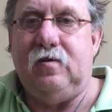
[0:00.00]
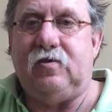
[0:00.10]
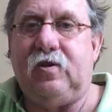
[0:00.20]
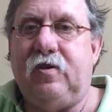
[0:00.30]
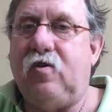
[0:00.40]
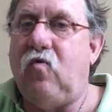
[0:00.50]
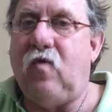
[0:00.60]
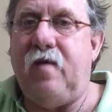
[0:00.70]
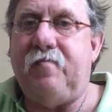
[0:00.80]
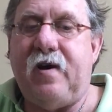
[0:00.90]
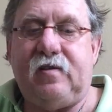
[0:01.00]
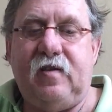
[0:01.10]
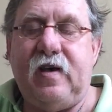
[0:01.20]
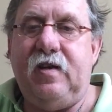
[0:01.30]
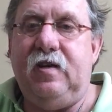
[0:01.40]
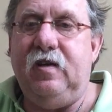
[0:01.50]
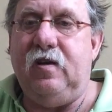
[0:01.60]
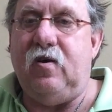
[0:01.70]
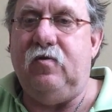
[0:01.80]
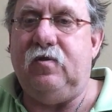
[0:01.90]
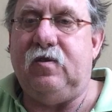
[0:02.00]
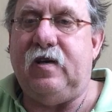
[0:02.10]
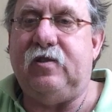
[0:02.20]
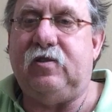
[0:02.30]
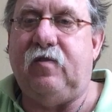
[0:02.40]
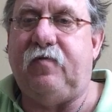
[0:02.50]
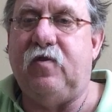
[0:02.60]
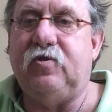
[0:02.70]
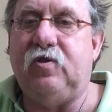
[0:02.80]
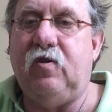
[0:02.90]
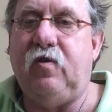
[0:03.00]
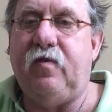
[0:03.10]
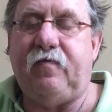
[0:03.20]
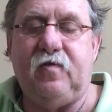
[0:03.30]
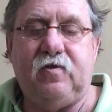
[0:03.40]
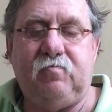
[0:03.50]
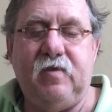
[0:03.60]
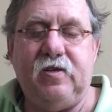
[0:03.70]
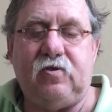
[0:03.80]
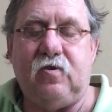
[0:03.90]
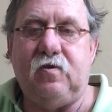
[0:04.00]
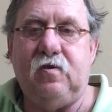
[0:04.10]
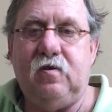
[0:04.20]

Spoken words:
It's going to go right back to that D note. That's the first note of the first measure.